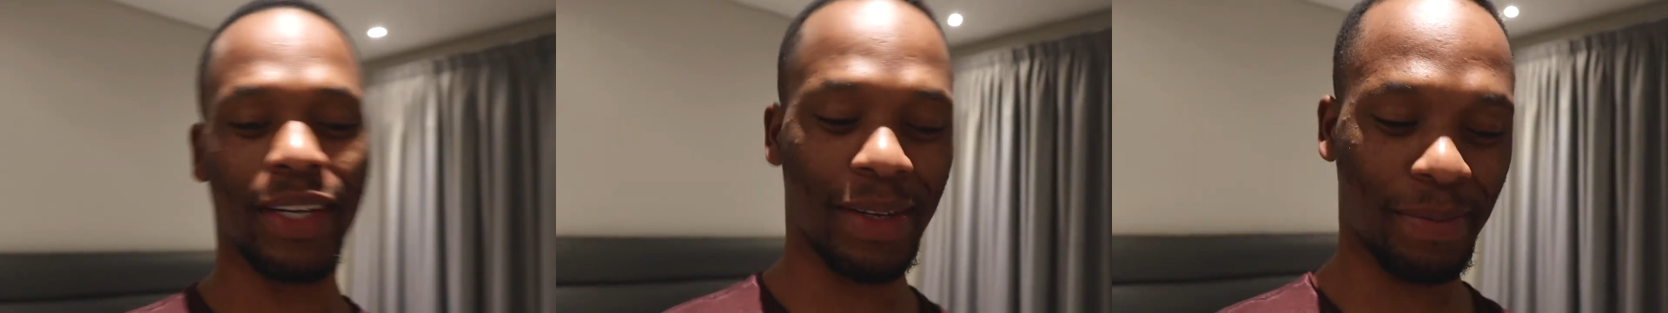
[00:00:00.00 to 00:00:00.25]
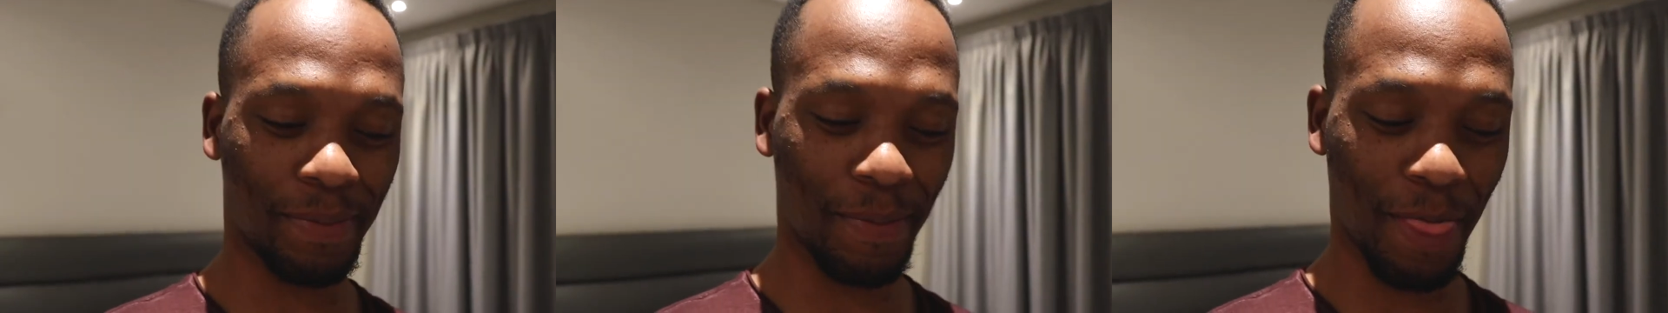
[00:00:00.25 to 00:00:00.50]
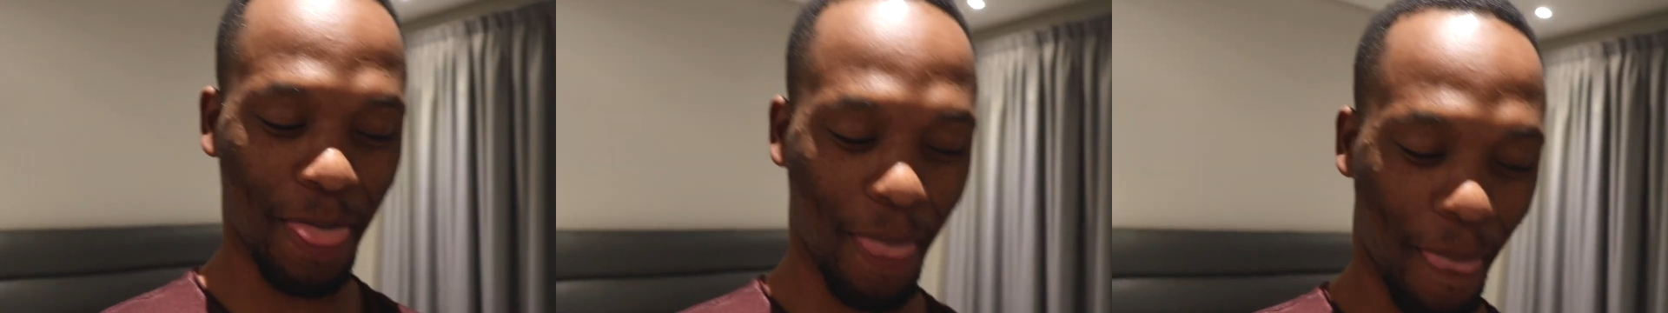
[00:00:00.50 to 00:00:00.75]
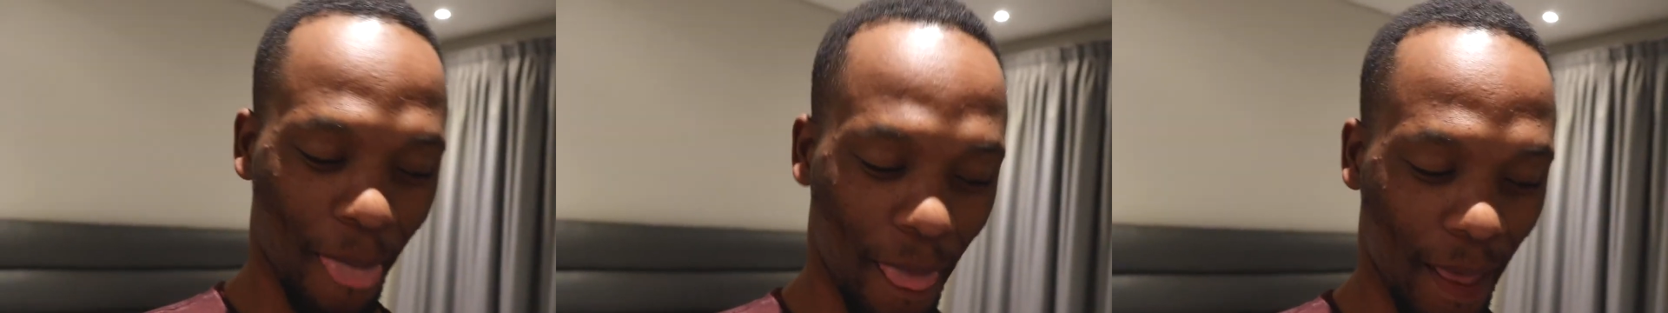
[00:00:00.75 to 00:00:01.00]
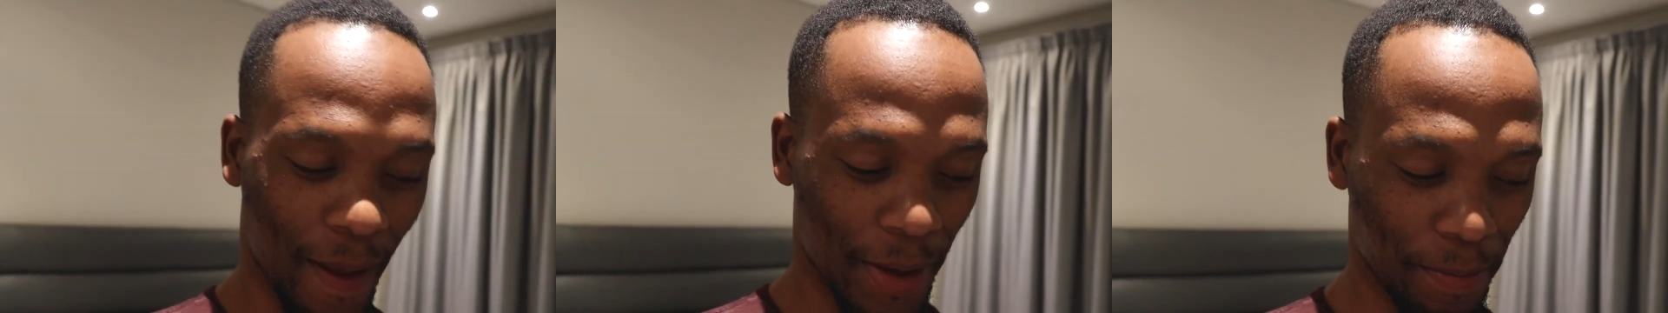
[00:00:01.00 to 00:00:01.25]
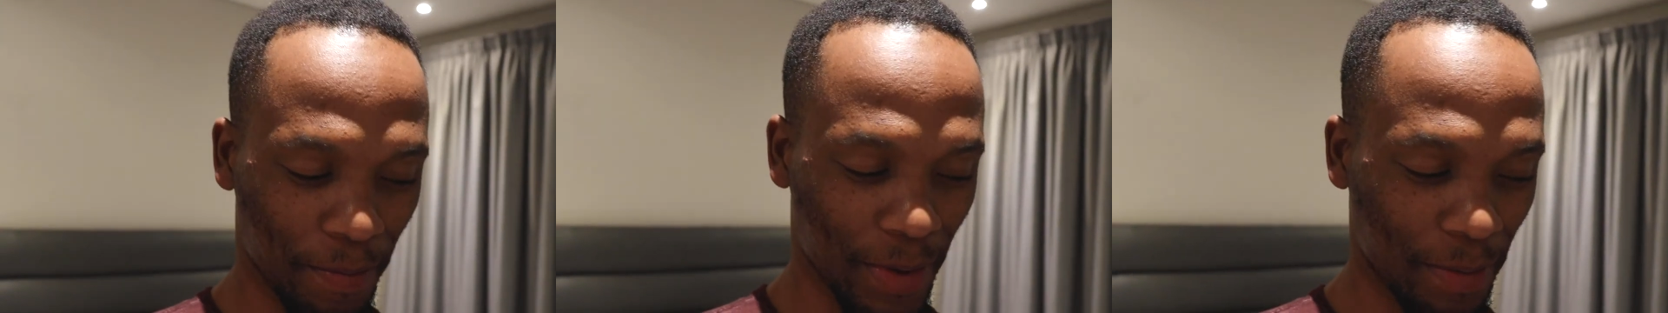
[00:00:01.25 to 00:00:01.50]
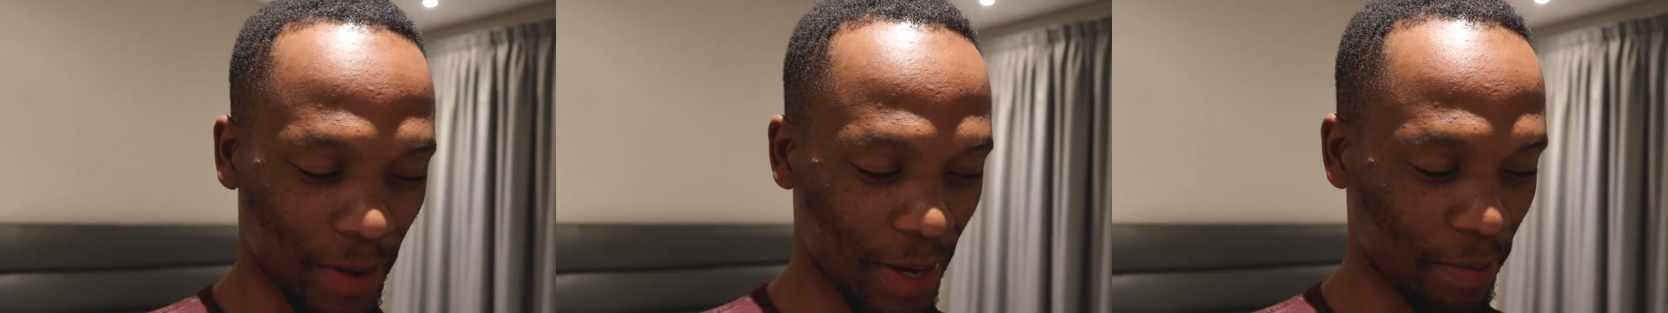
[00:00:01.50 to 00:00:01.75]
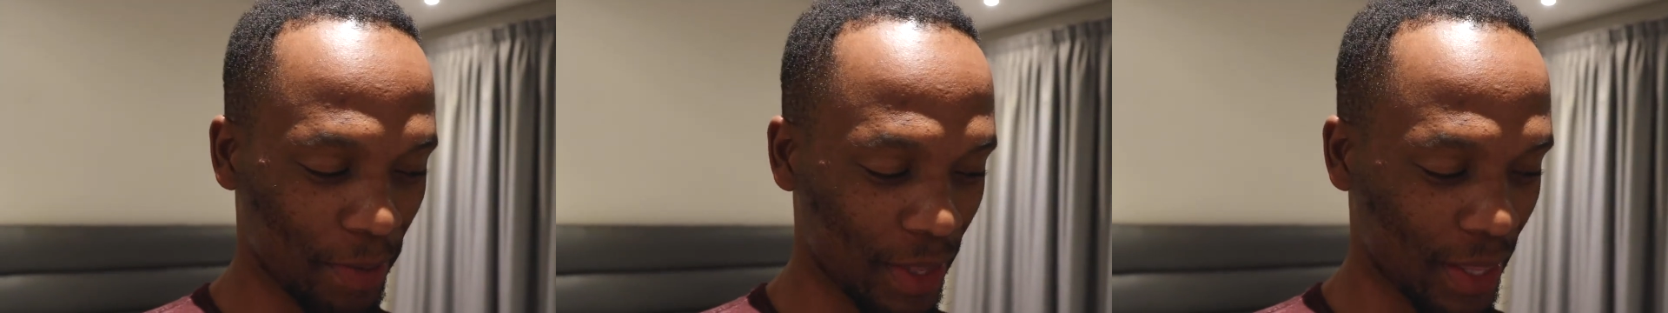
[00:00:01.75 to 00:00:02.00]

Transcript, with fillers: Um, I'm, I'm happy